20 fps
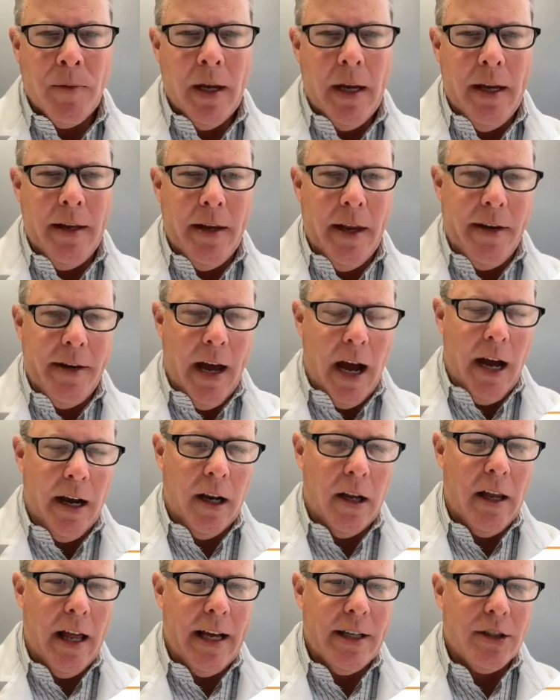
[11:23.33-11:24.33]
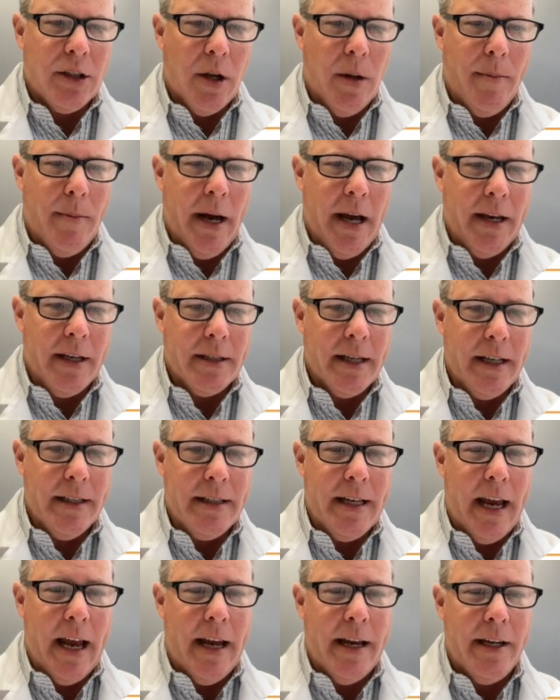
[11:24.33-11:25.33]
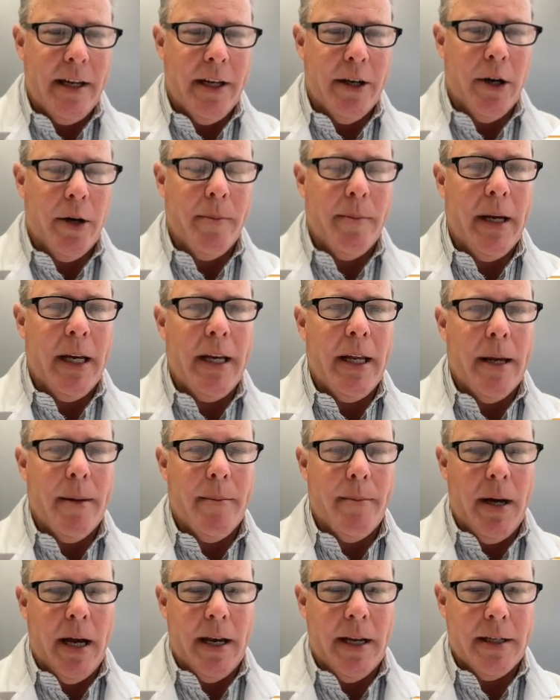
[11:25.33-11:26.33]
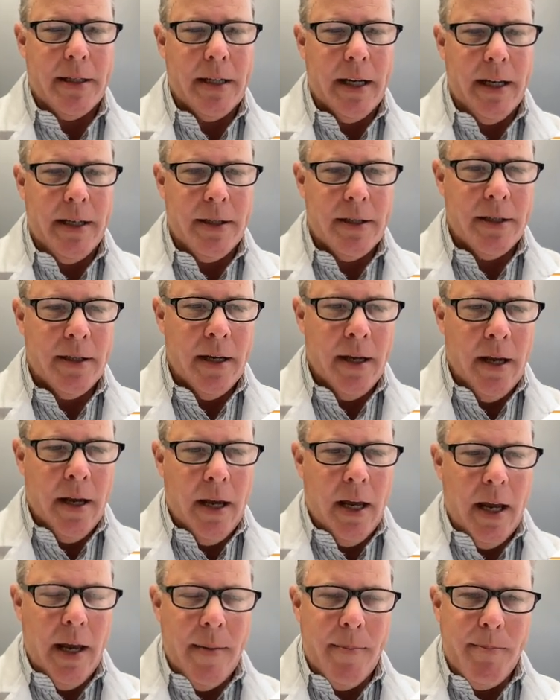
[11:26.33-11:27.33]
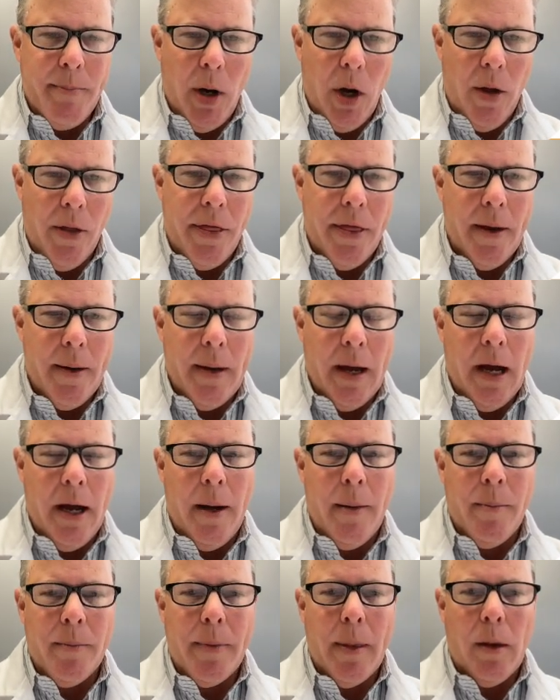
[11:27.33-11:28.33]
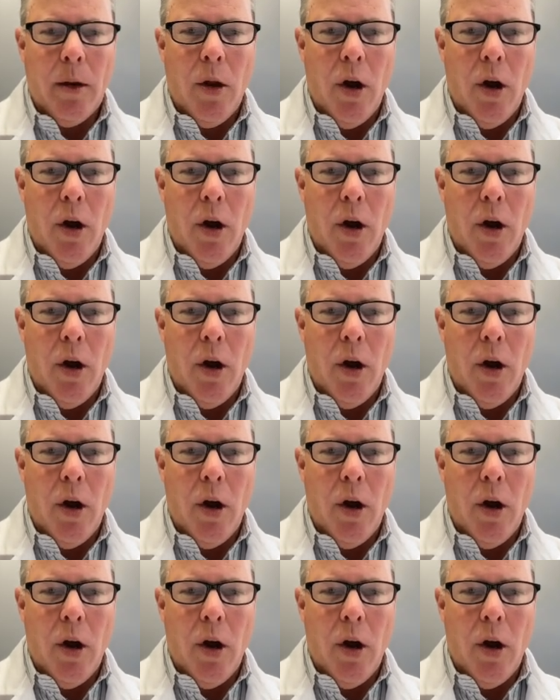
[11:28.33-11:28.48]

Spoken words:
in the non-classical monocytes and intermediate monocytes in both long